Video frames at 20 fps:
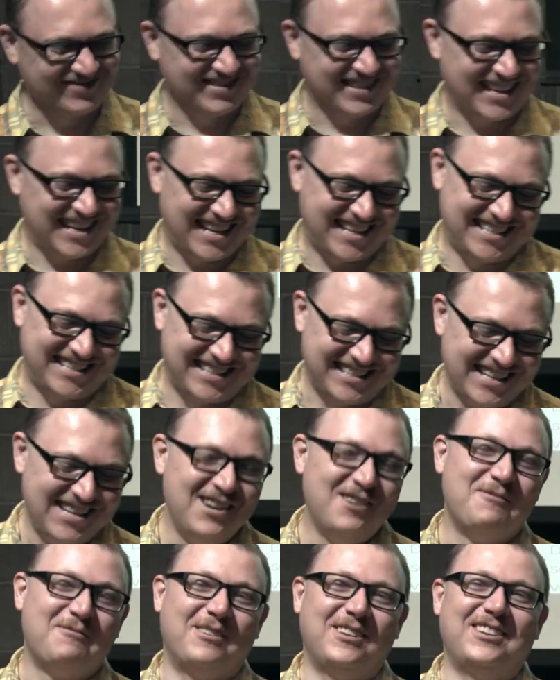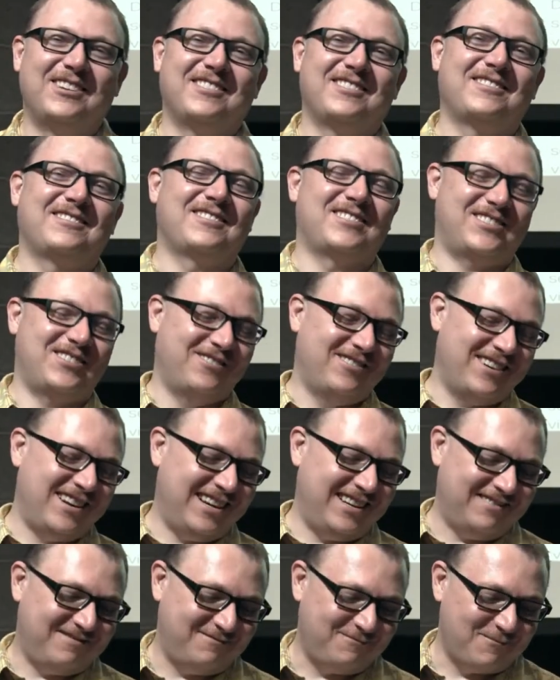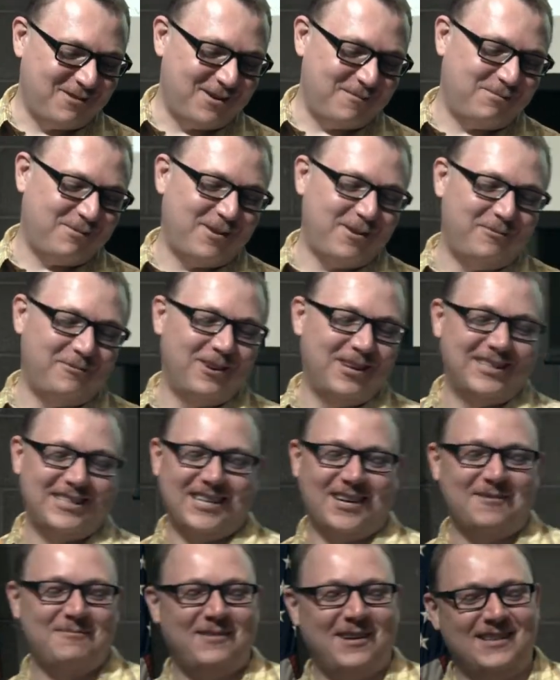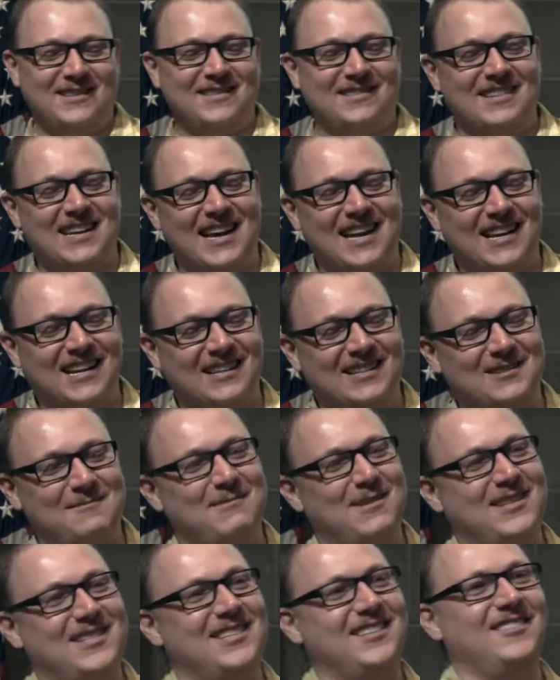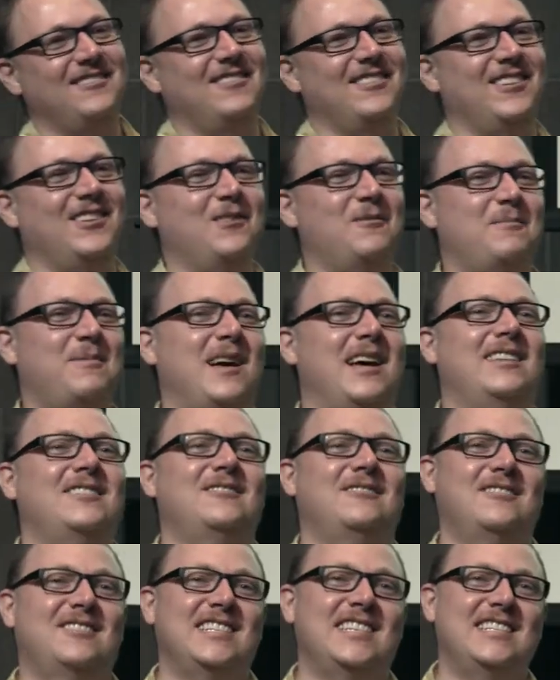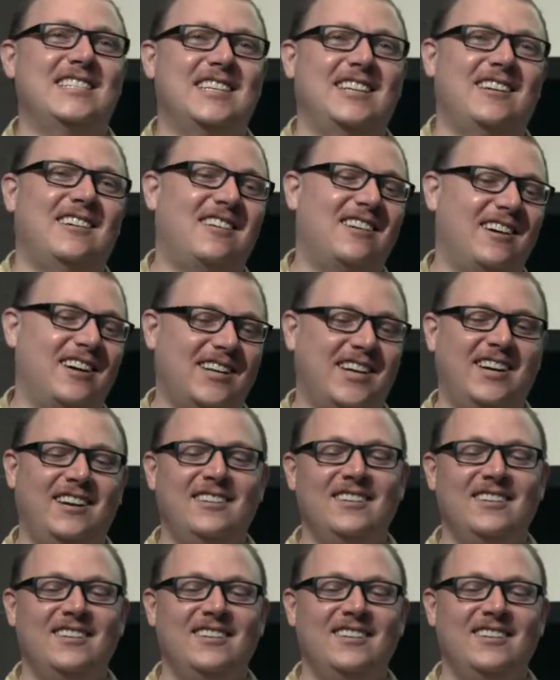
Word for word: yes, when you're storing 1.1 terabytes of data, it's best to do it in Notepad so it's easy to awk.